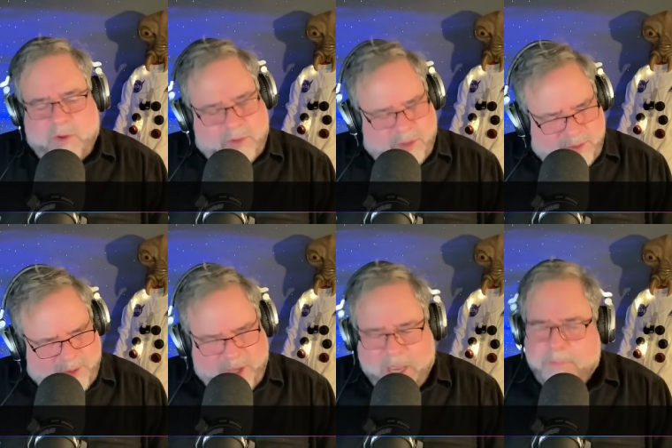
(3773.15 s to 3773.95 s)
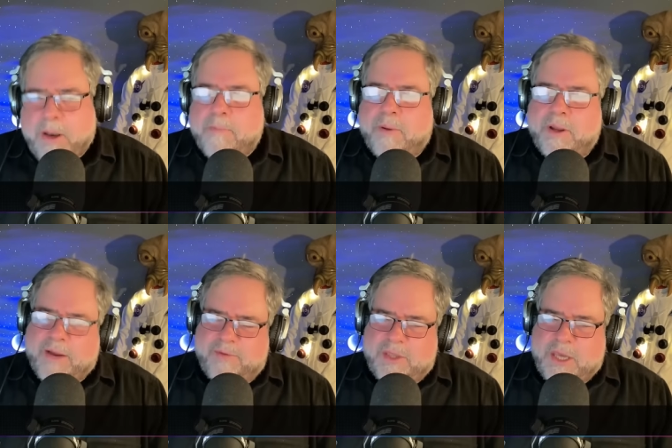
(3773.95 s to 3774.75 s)
You can keep up on
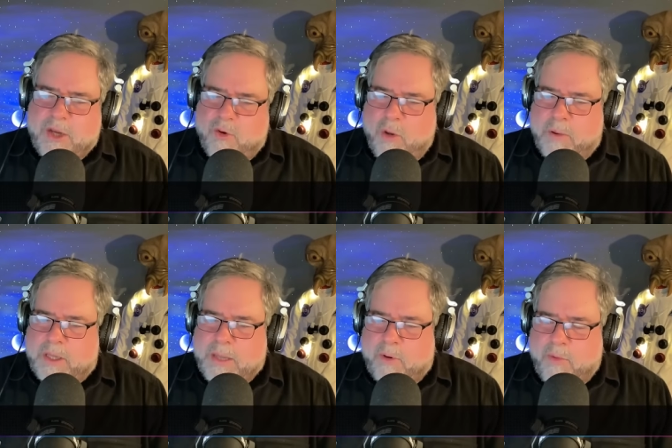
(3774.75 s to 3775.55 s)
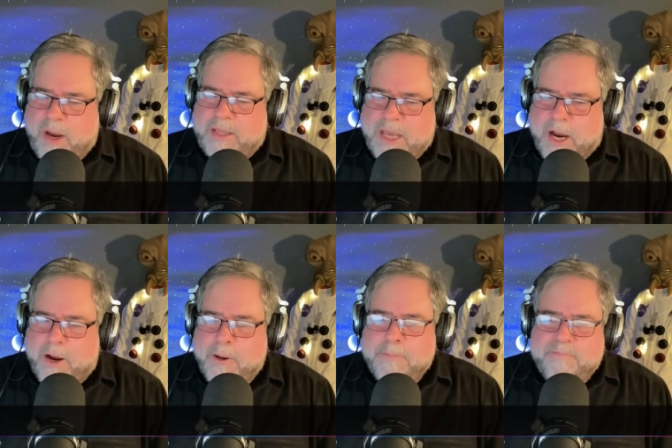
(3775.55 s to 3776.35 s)
everything Europa Clipper right there.